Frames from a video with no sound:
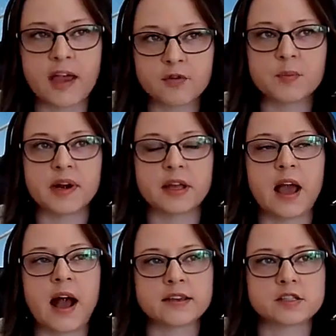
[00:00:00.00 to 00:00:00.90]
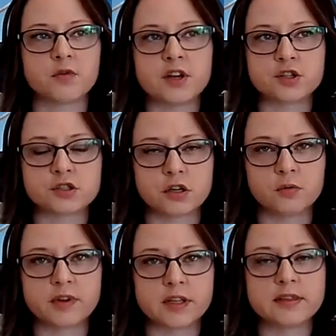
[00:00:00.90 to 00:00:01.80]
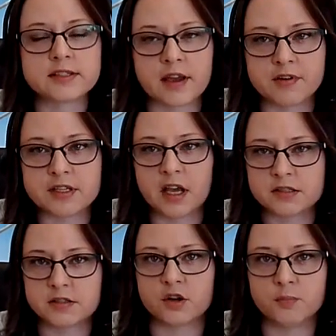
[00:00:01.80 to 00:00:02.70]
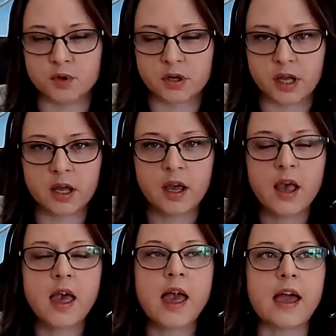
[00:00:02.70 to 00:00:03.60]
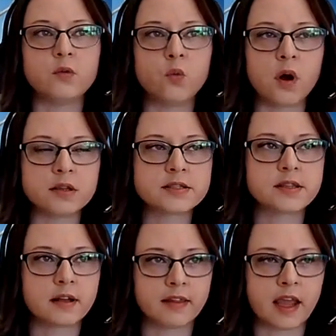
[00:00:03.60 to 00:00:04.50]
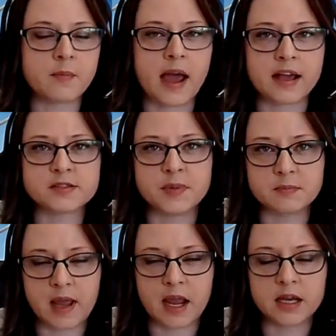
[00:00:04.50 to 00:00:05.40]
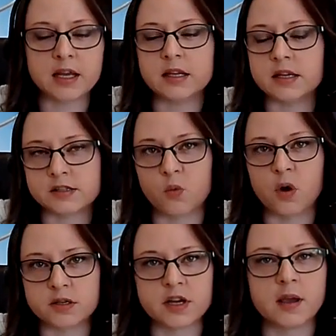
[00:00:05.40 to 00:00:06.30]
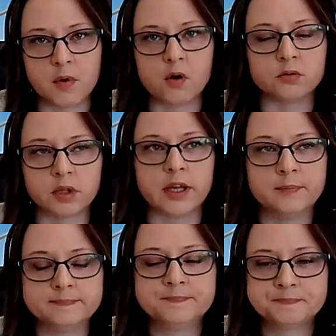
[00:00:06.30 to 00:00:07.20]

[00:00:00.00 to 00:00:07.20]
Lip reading: everybody has to register within 7 days of their booking. And once the claim has been made, it is a one-time only